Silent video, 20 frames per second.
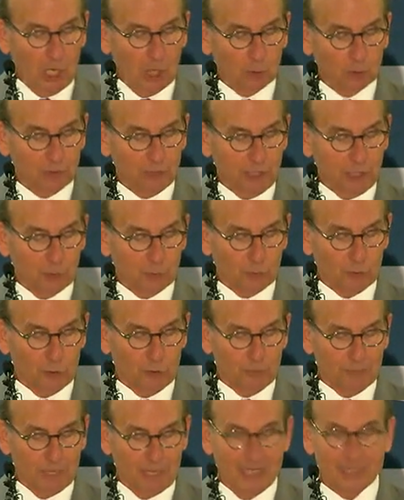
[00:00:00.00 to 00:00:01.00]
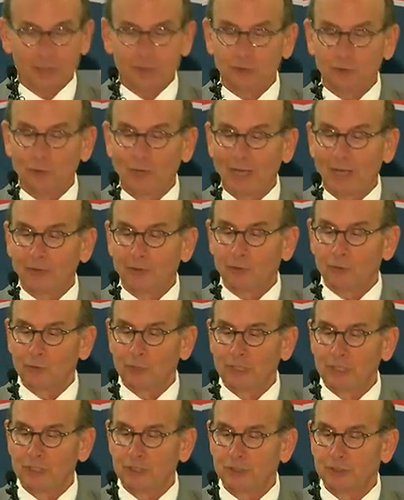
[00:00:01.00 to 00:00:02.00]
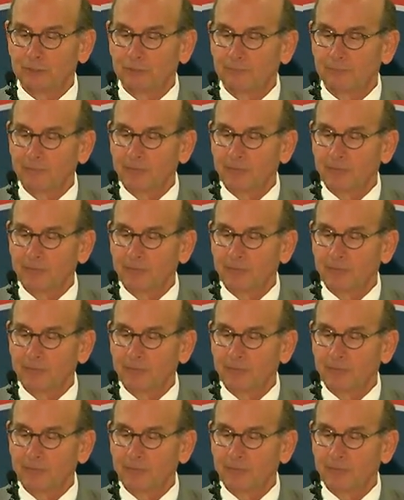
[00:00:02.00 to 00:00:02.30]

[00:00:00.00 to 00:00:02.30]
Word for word: hotel room nights throughout the region.